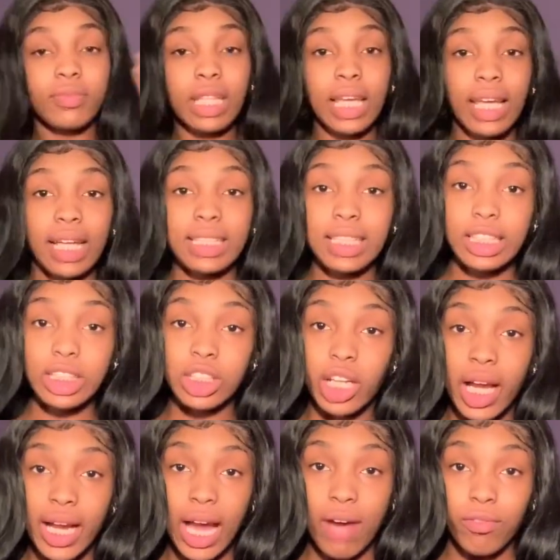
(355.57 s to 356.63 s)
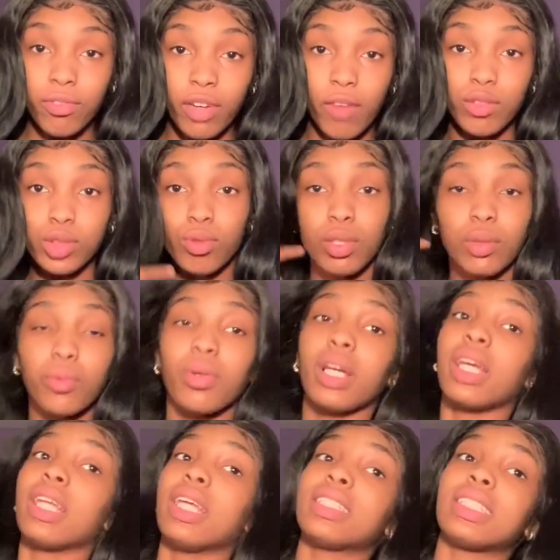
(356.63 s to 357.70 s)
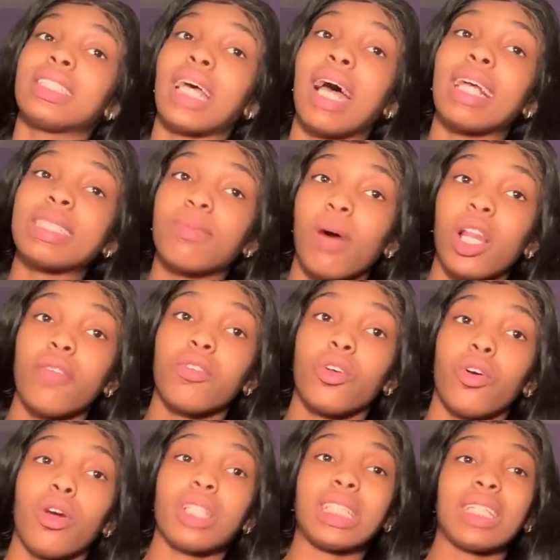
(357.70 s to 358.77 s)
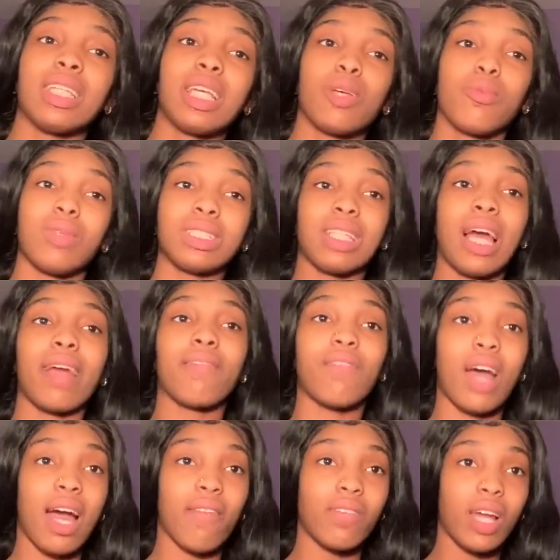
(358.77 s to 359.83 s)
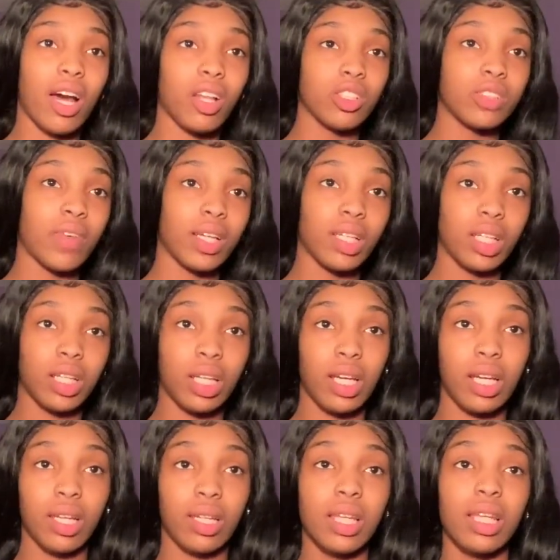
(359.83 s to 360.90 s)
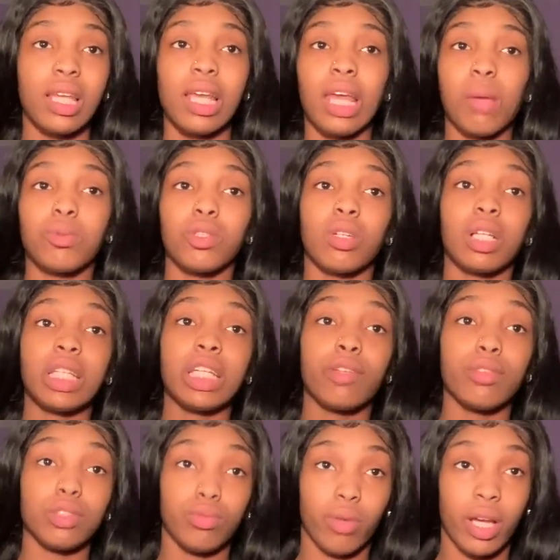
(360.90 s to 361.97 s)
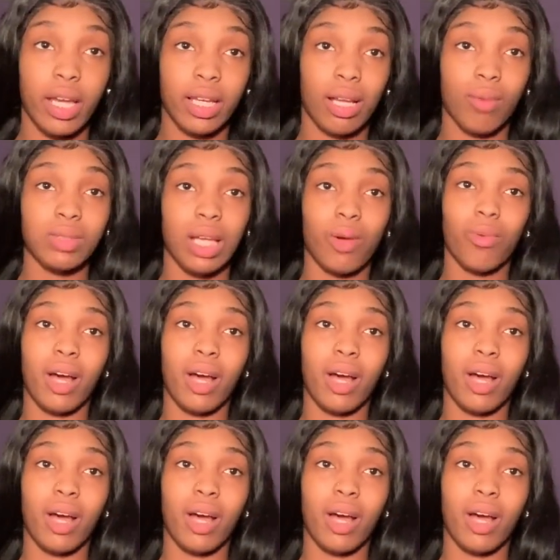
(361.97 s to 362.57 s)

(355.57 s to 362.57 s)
yeah, this shirt I got from Forever 21. It's a size small, of course. I think it was like $5, $5.99. It was on a clearance rack. And I was like,